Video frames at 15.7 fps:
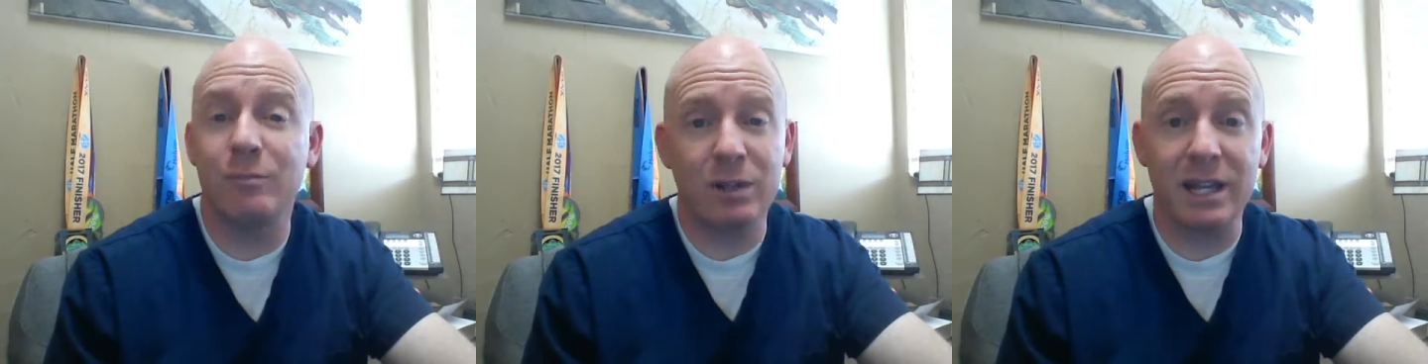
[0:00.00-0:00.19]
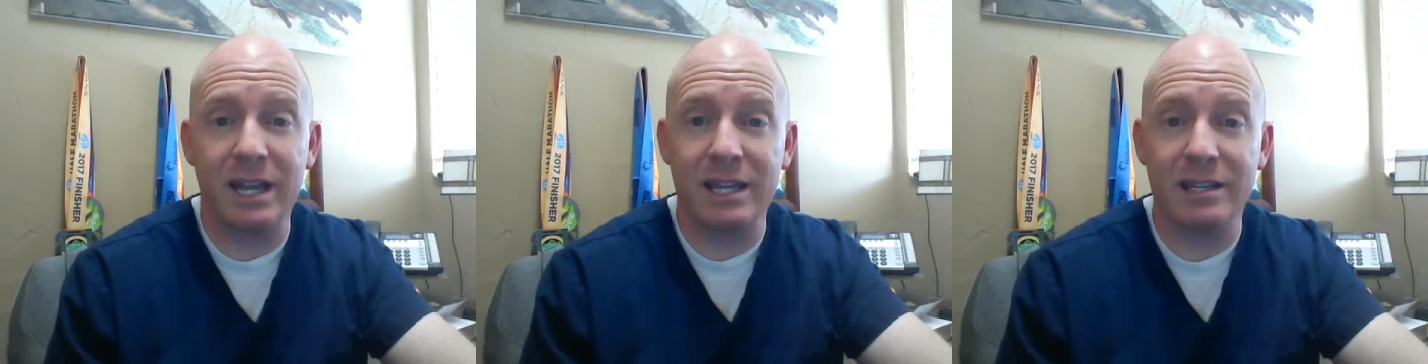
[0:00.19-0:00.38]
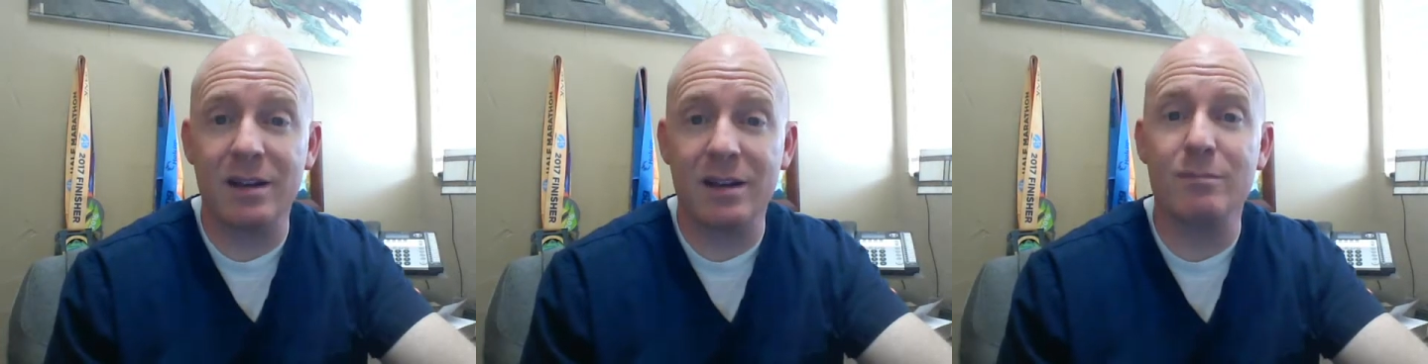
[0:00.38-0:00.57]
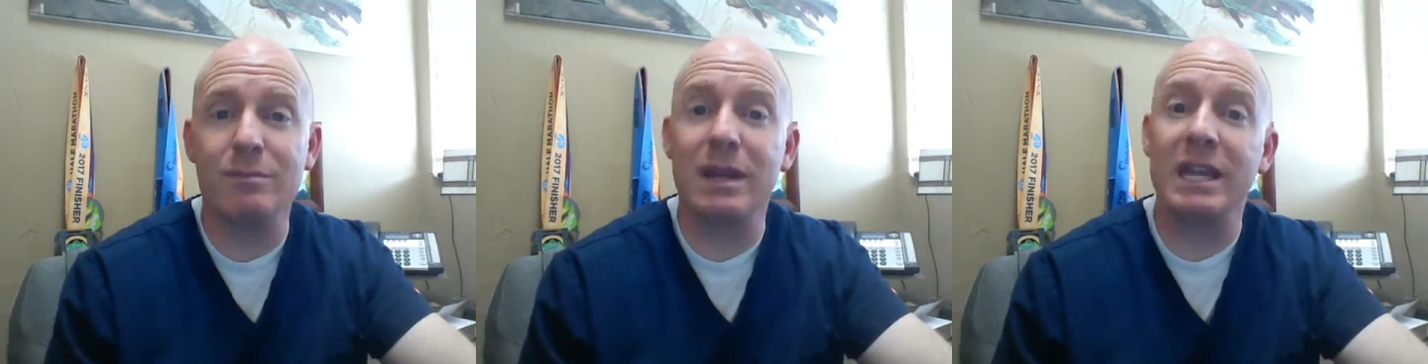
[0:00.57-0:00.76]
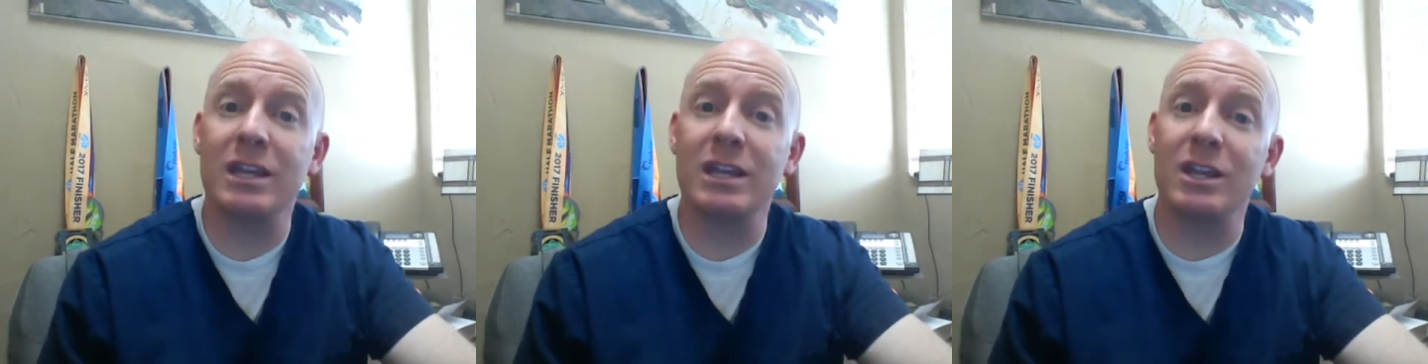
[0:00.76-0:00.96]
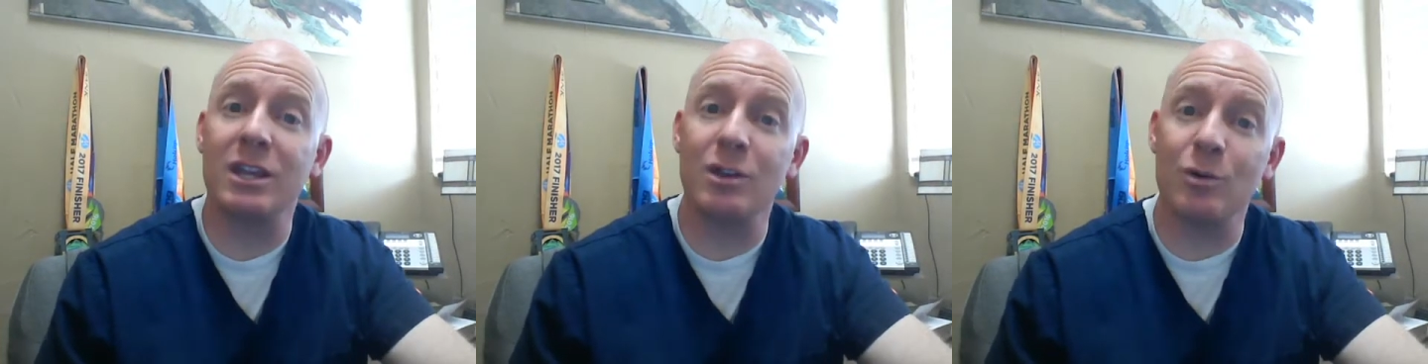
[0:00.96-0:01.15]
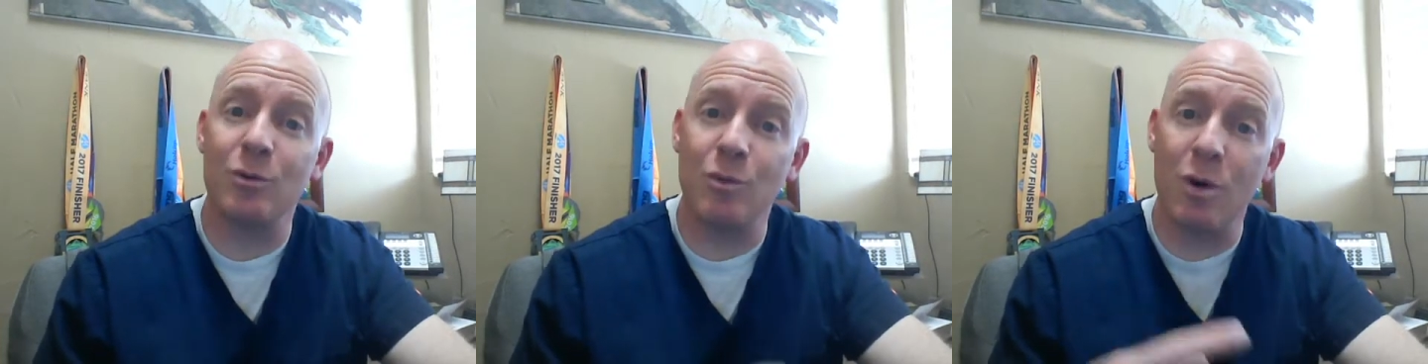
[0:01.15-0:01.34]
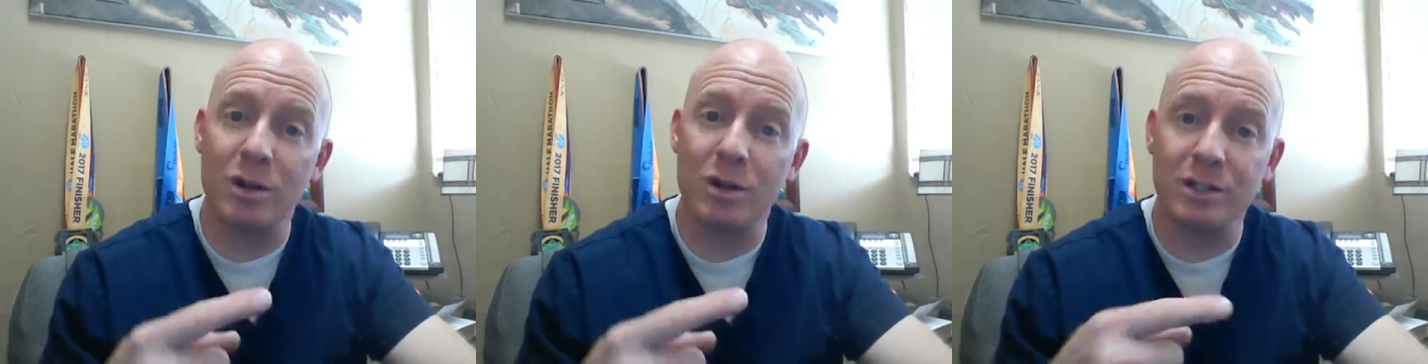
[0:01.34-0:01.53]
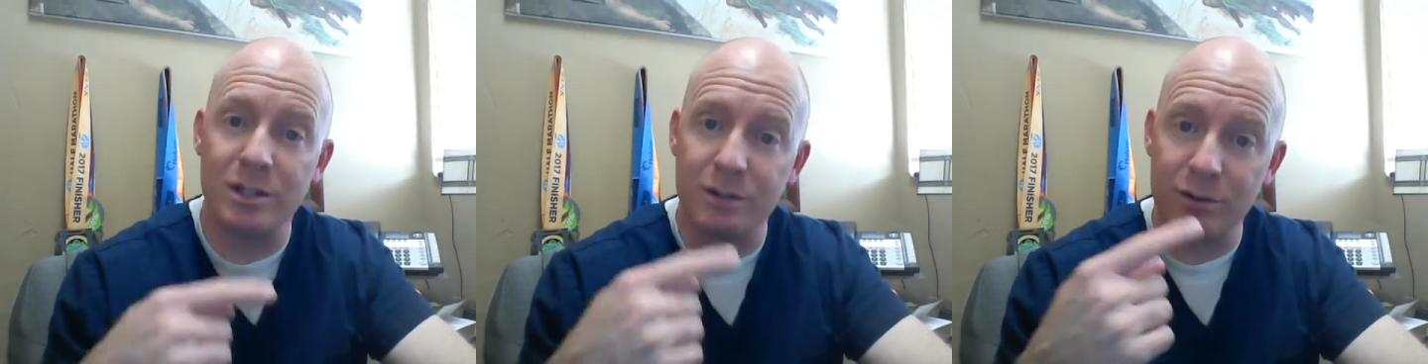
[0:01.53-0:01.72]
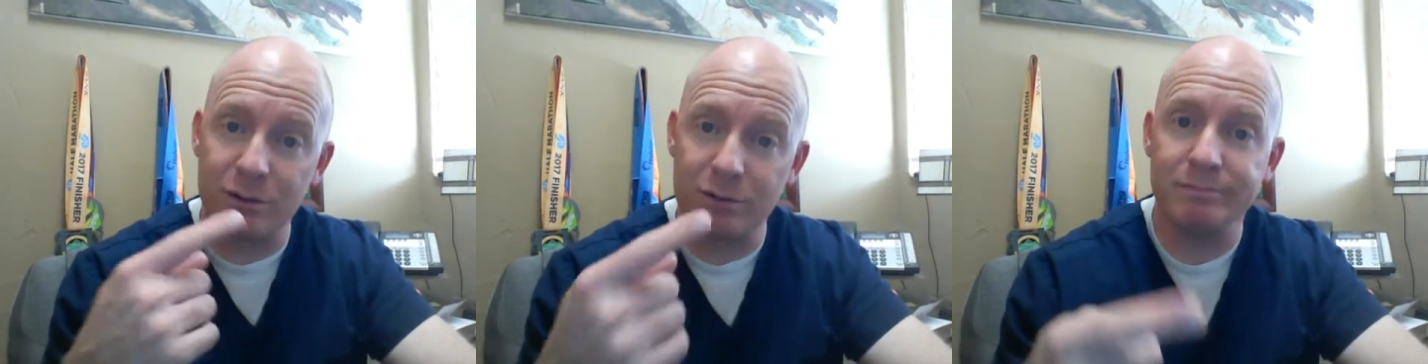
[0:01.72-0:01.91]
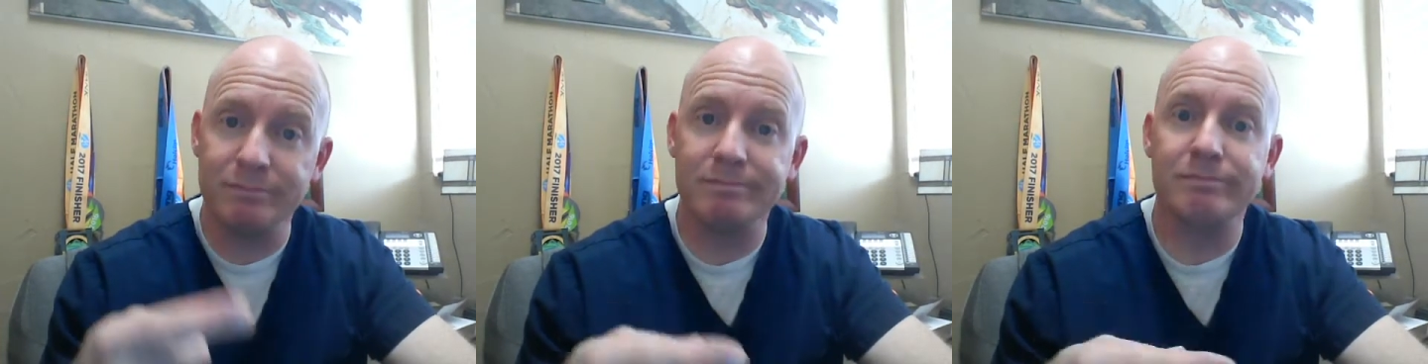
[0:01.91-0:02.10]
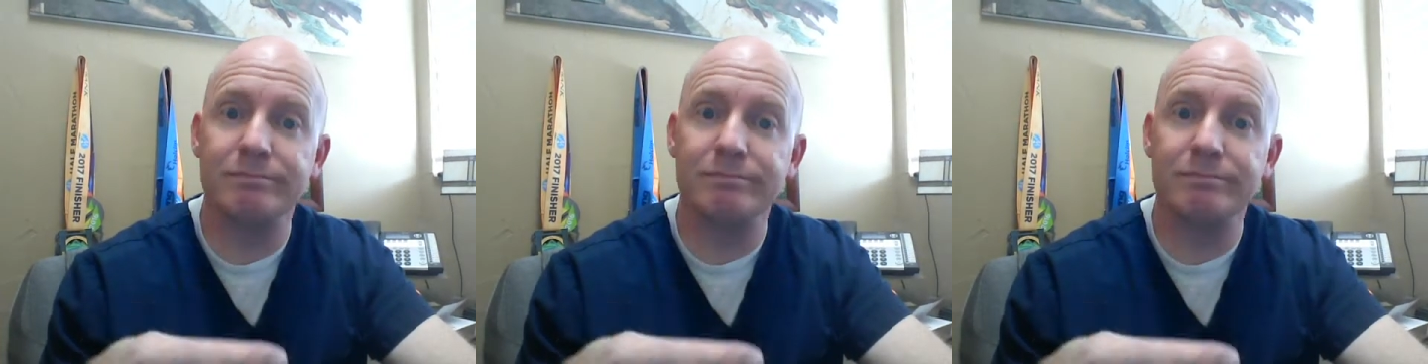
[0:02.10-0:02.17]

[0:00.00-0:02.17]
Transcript: will end up making you want to